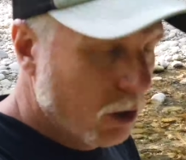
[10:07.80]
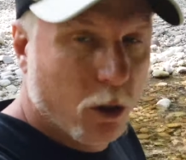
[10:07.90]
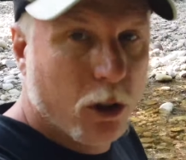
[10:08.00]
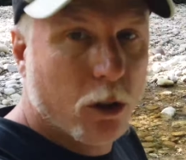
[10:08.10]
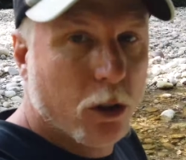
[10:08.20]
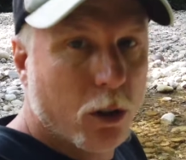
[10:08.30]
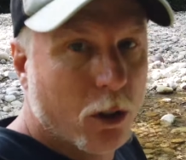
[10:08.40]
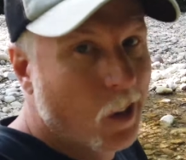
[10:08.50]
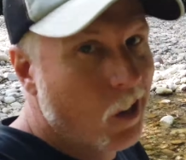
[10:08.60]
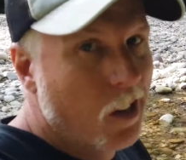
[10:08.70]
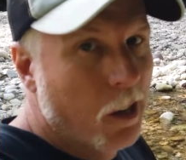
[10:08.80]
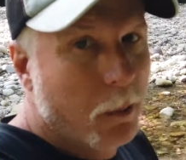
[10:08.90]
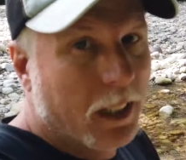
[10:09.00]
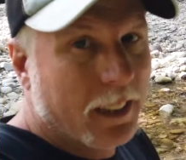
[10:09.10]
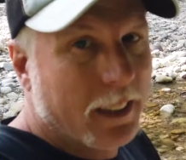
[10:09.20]
cool, cool, cool.
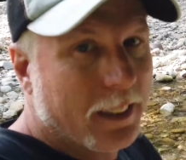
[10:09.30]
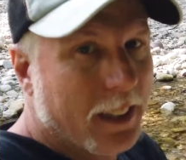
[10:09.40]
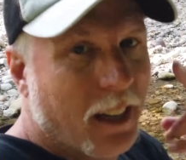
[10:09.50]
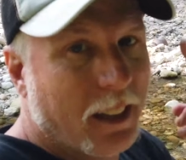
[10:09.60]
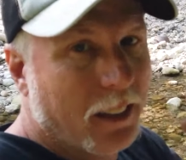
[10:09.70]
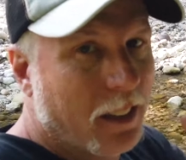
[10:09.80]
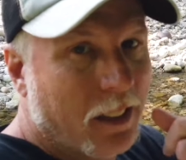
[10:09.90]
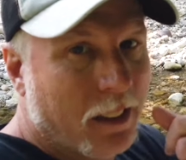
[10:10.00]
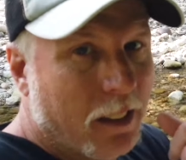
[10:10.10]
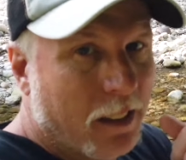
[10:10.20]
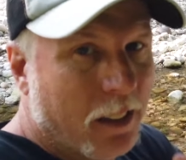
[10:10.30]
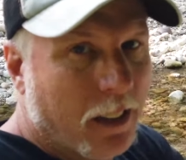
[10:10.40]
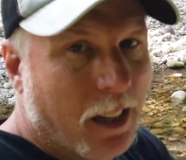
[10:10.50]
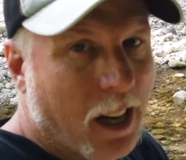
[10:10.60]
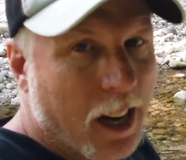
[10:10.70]
We'll get this done
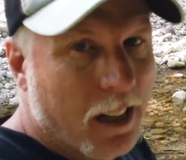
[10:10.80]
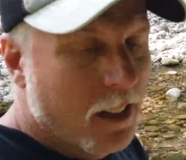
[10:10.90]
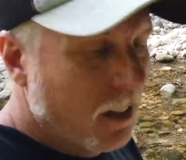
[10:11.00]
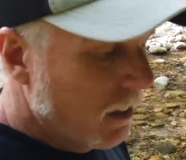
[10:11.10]
and